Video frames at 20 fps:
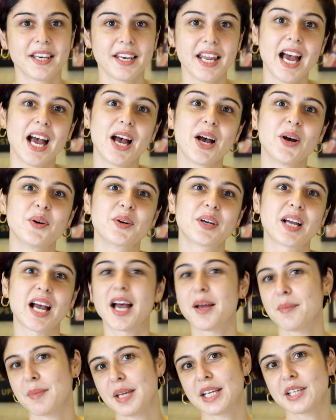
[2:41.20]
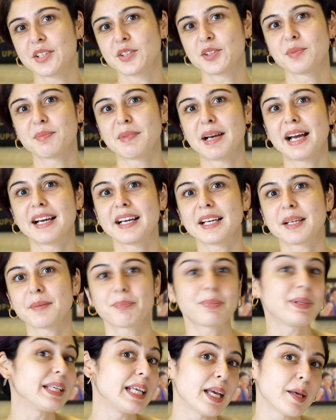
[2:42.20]
Now coming to my
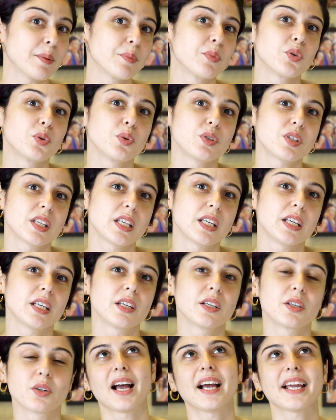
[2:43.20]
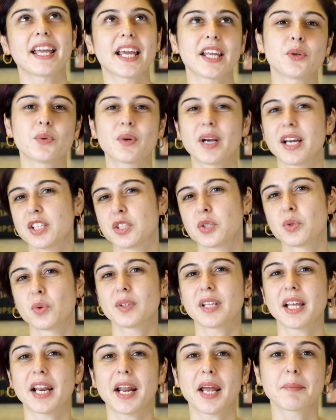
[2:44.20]
PM routine. Again, you guys
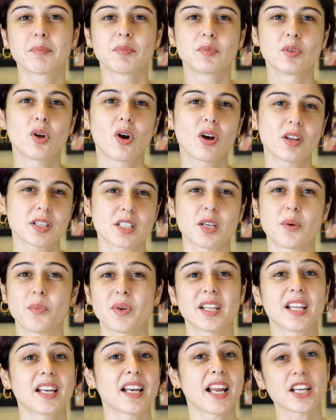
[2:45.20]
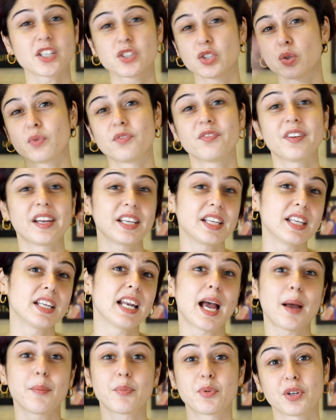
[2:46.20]
know that I'm not someone that likes to do very
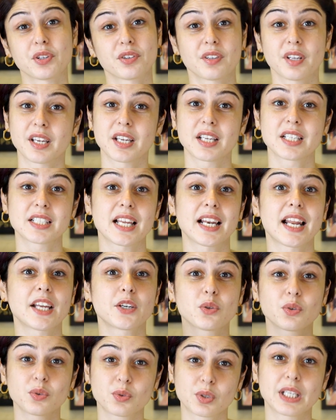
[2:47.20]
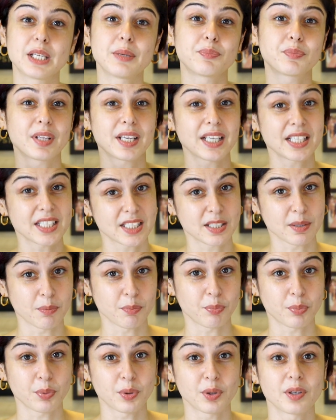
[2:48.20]
elaborate things. I like to keep things
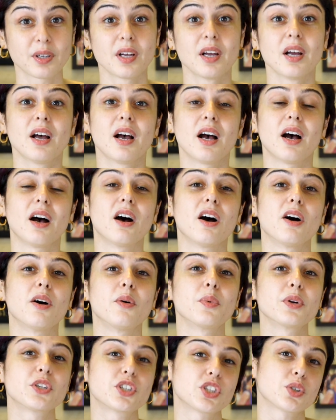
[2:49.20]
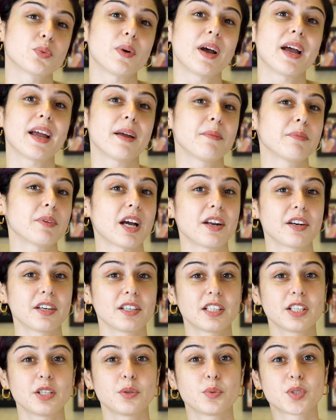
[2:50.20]
simple. Which is why I'm
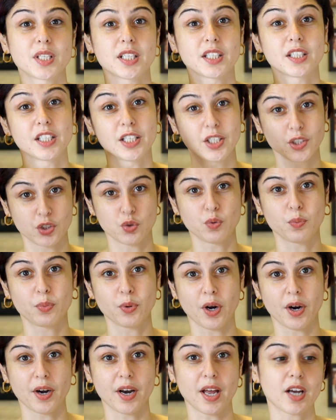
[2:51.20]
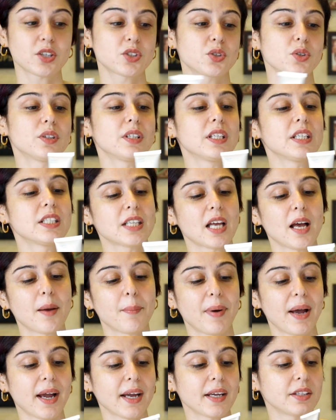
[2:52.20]
currently using these two products. So these are
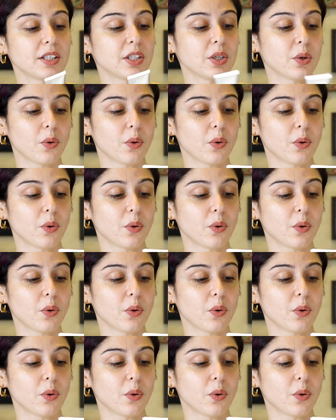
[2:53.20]
by The